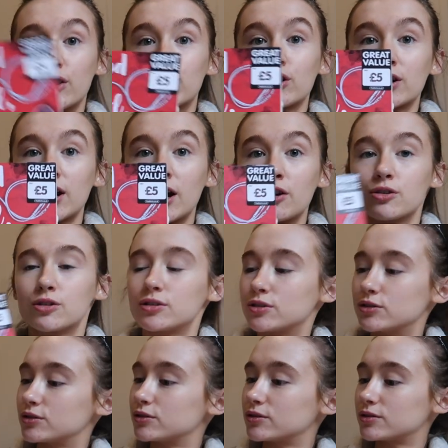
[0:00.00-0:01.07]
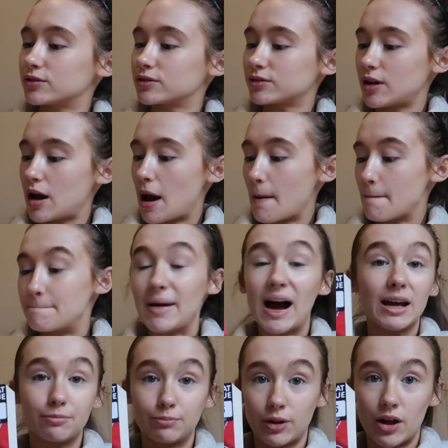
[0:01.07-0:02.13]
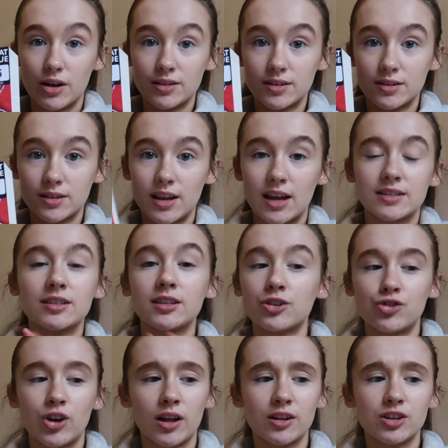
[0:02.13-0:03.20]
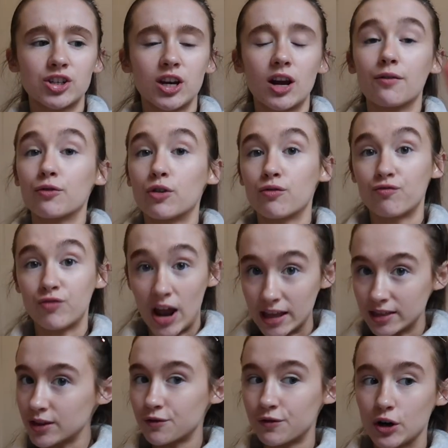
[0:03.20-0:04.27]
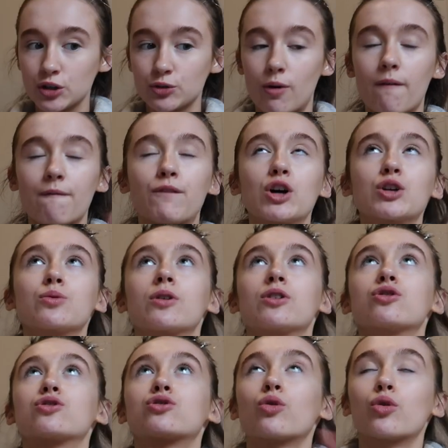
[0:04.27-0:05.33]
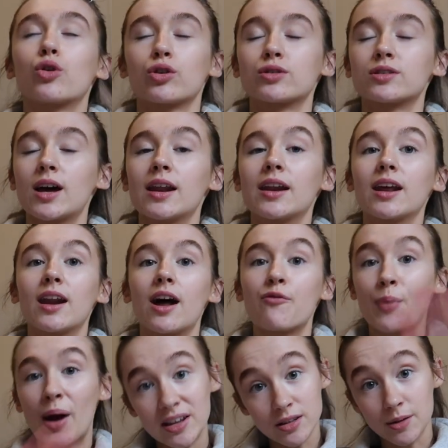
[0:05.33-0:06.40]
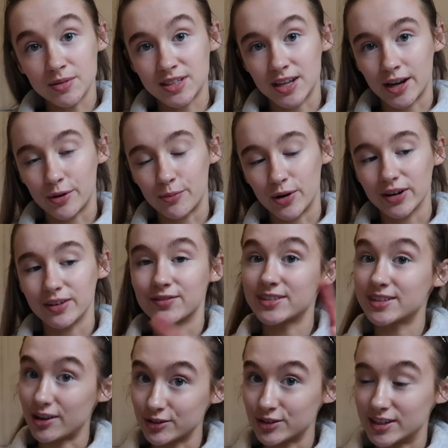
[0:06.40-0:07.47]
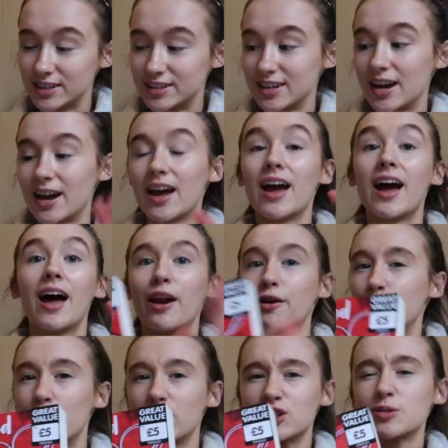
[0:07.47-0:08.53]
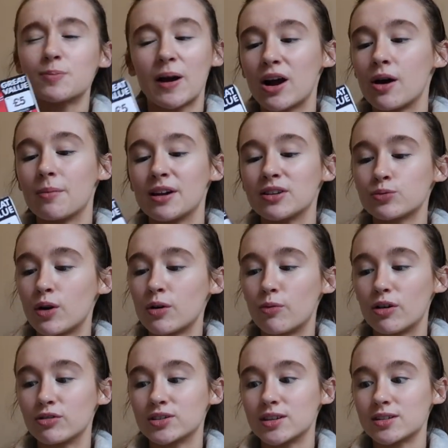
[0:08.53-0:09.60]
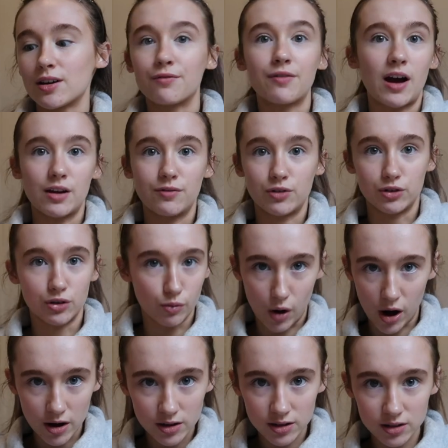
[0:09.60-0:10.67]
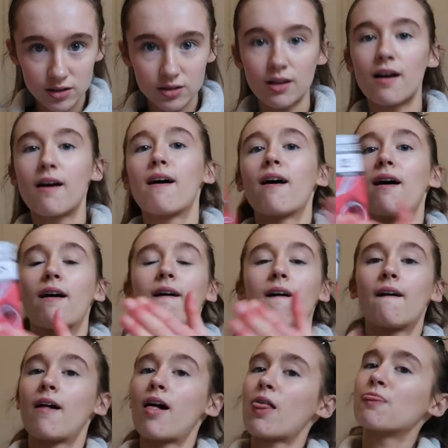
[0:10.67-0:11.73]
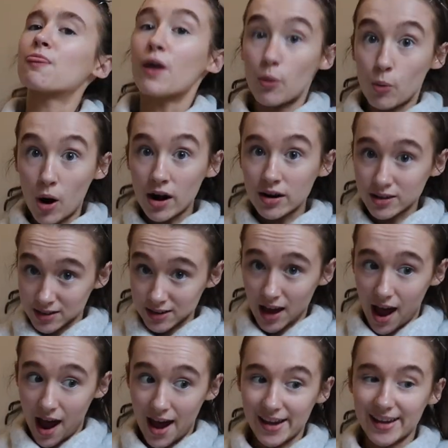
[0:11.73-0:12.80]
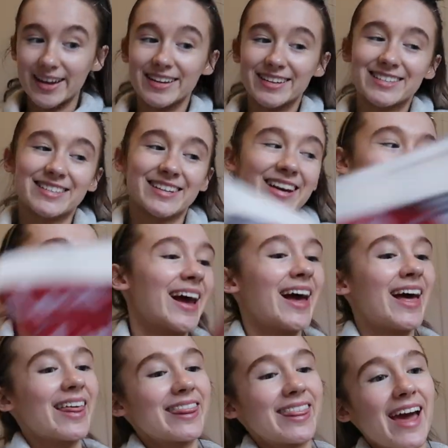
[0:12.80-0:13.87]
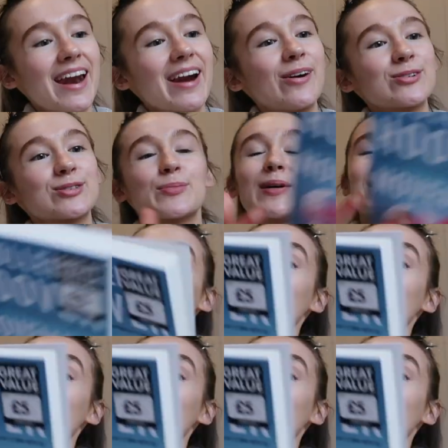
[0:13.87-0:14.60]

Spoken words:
Good Girl, Bad Blood. This is a trilogy. I've read the first one. First one is so good. And then I've picked up the second one. I'm still to read it. And I thought I'd just pick up this one whilst it's a fiver in the works. The works, guys. Then I also picked